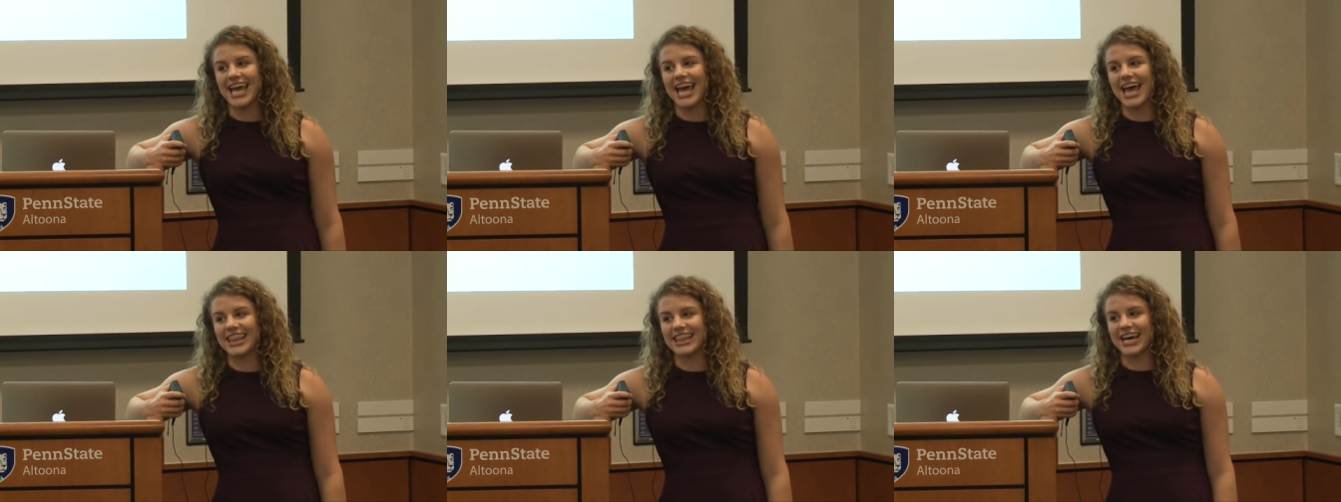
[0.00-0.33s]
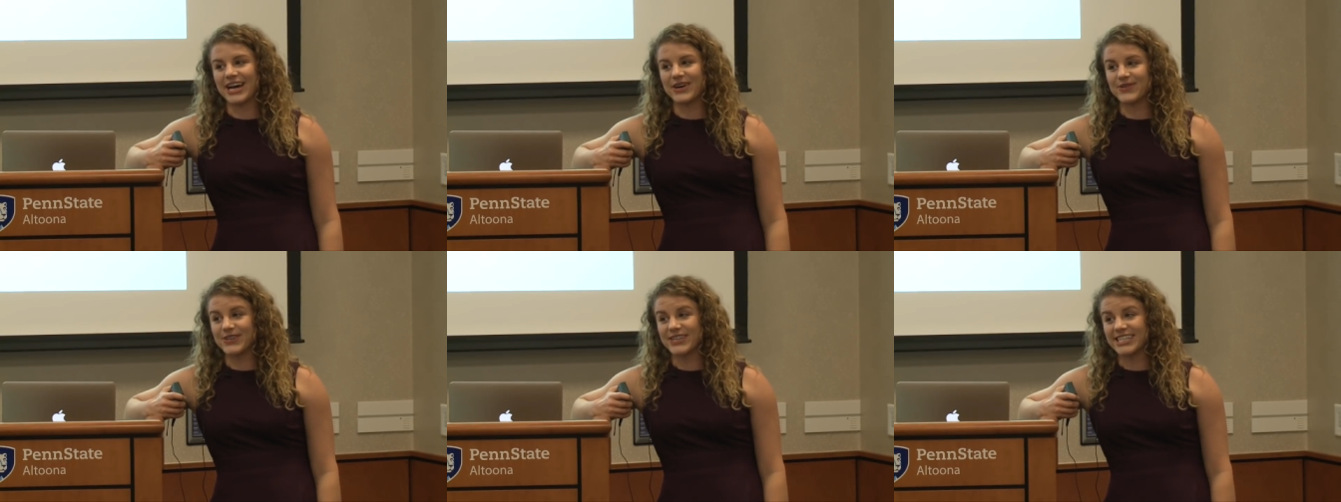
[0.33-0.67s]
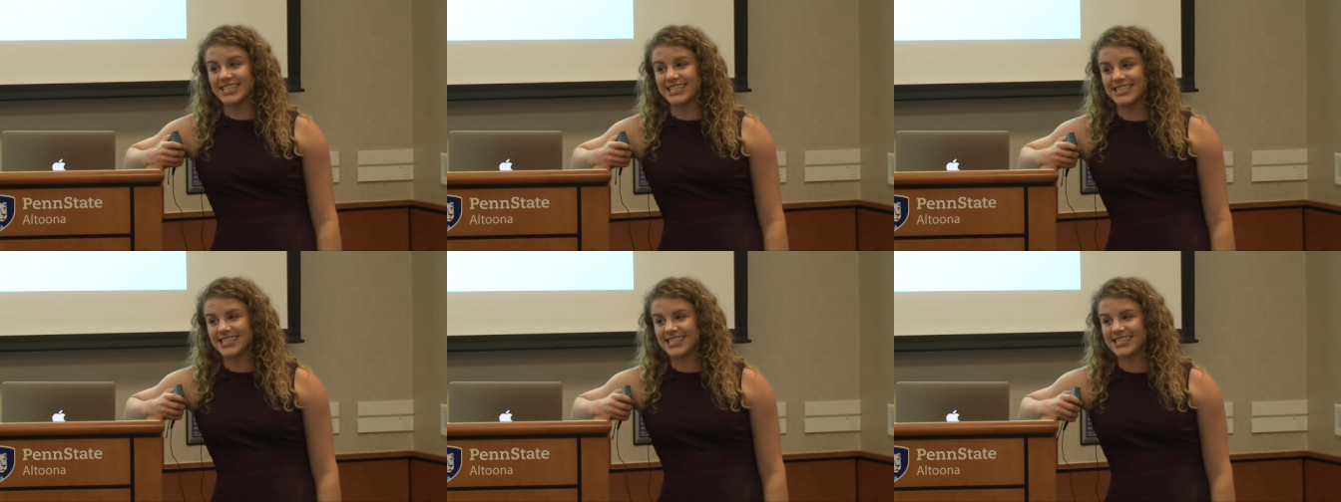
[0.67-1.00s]
And that
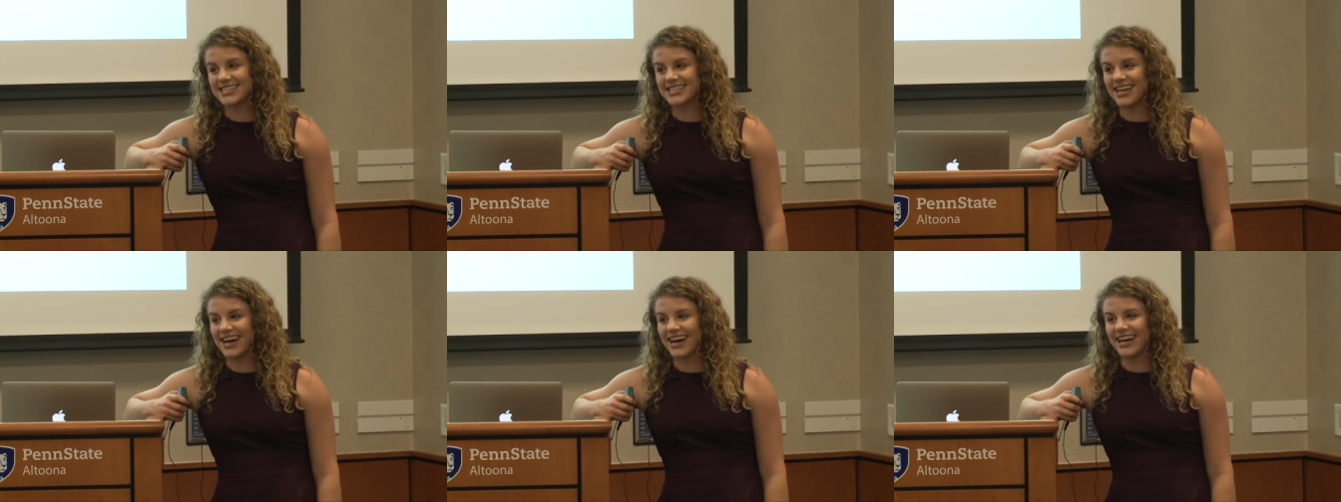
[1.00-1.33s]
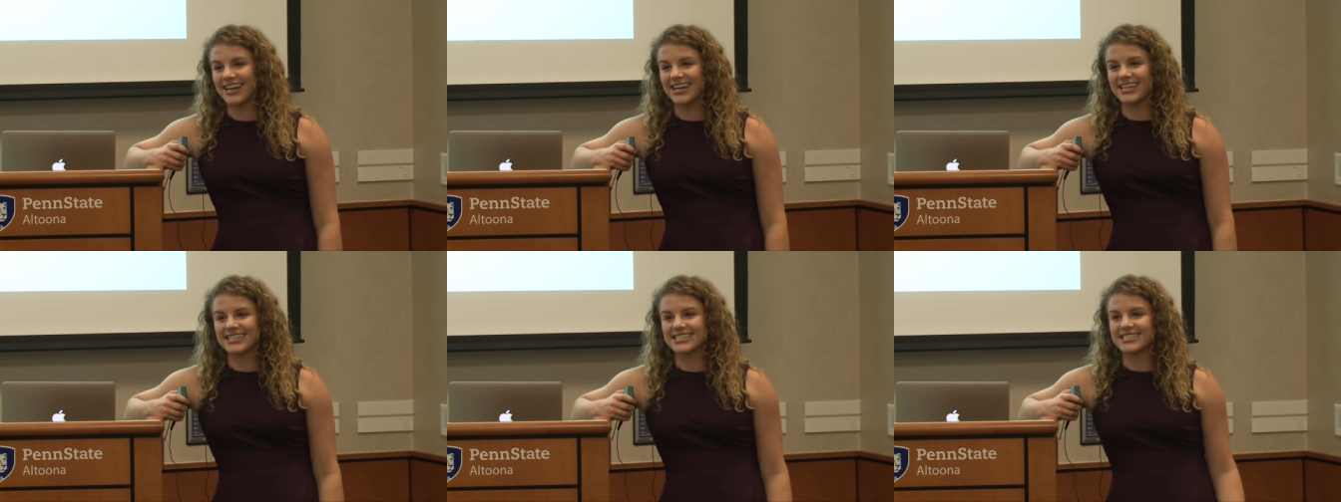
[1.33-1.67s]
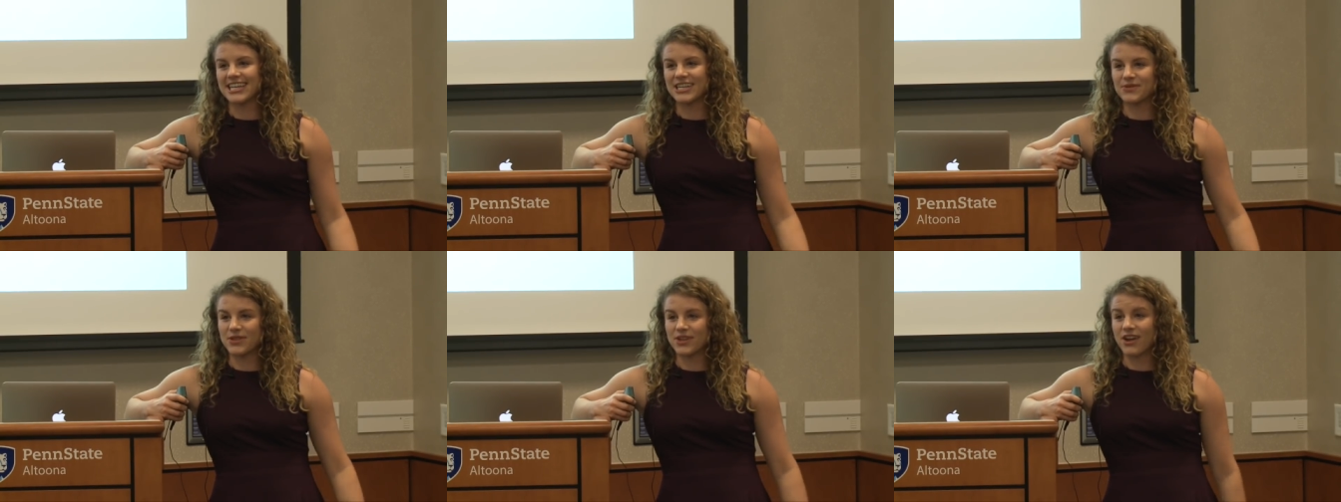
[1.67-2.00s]
was I
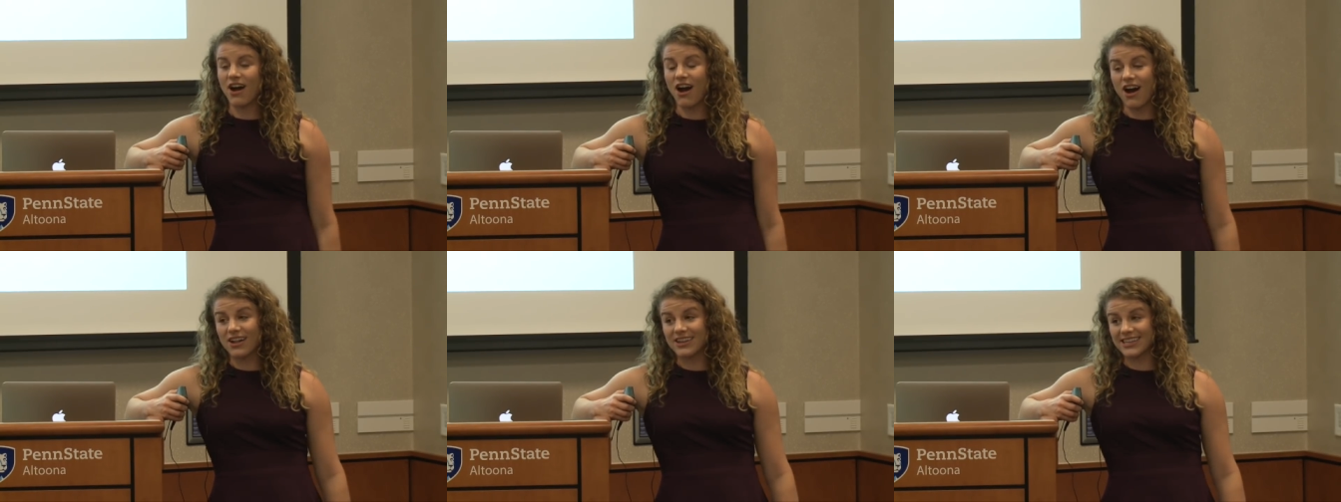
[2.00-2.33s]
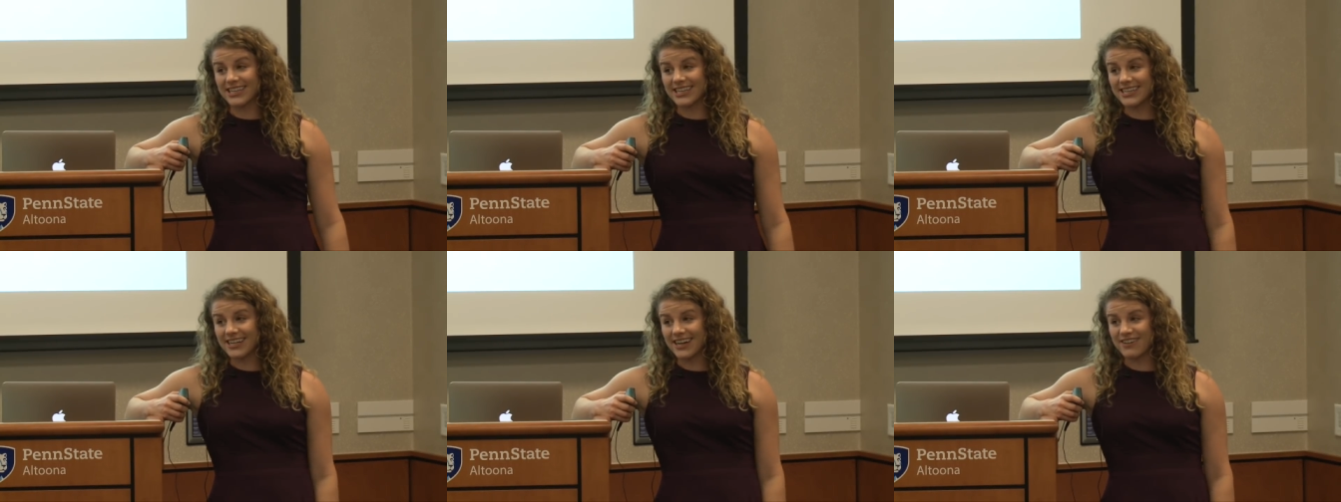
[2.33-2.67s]
stayed with a colleague